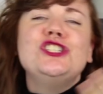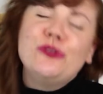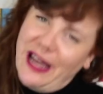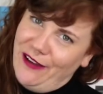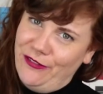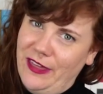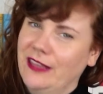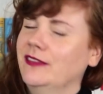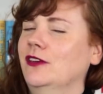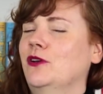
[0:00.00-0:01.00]
do have
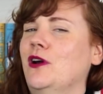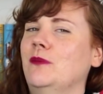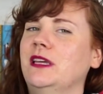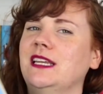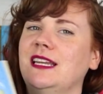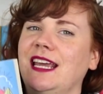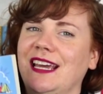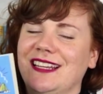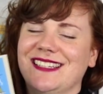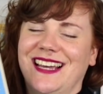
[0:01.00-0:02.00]
things in common,
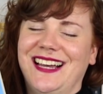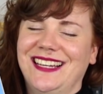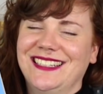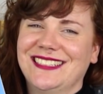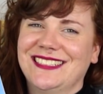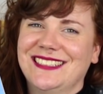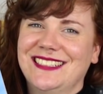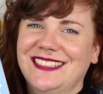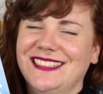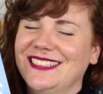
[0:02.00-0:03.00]
and
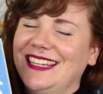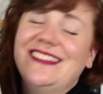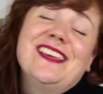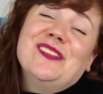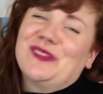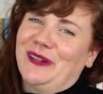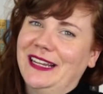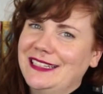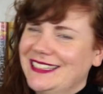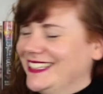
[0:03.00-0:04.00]
it sounds
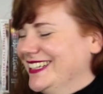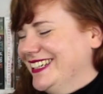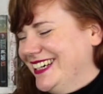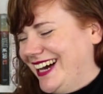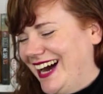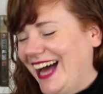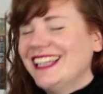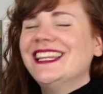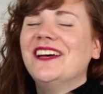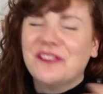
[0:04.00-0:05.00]
great. I
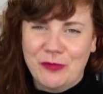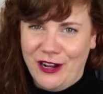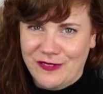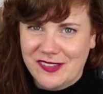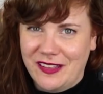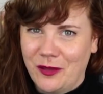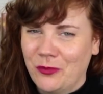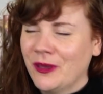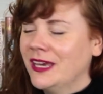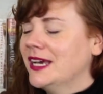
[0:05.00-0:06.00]
love The Breakfast
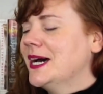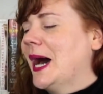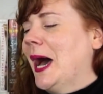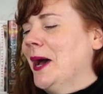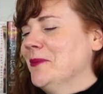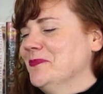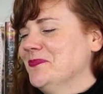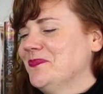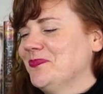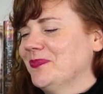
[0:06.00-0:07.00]
Club. I